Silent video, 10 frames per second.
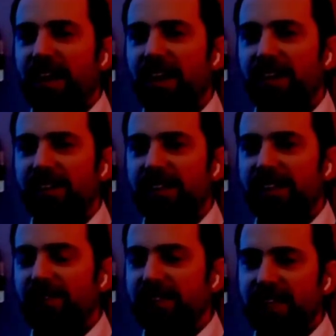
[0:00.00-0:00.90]
And
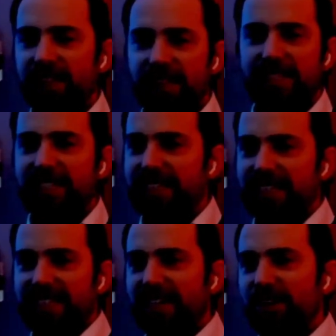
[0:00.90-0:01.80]
Neville's like, "This
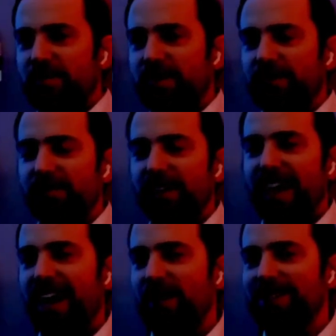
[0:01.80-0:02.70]
design's terrible.
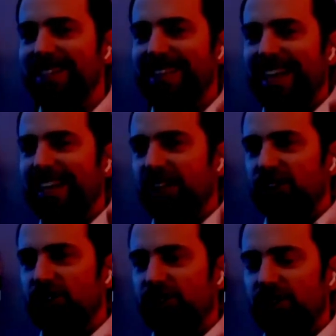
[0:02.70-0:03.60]
How is that
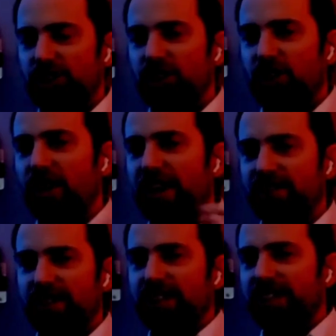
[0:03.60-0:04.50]
jaw
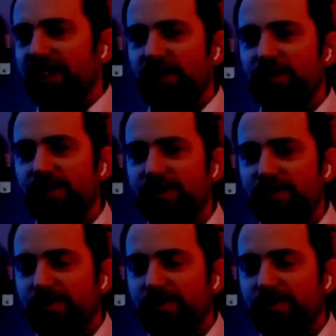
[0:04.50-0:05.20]
ever going to close?"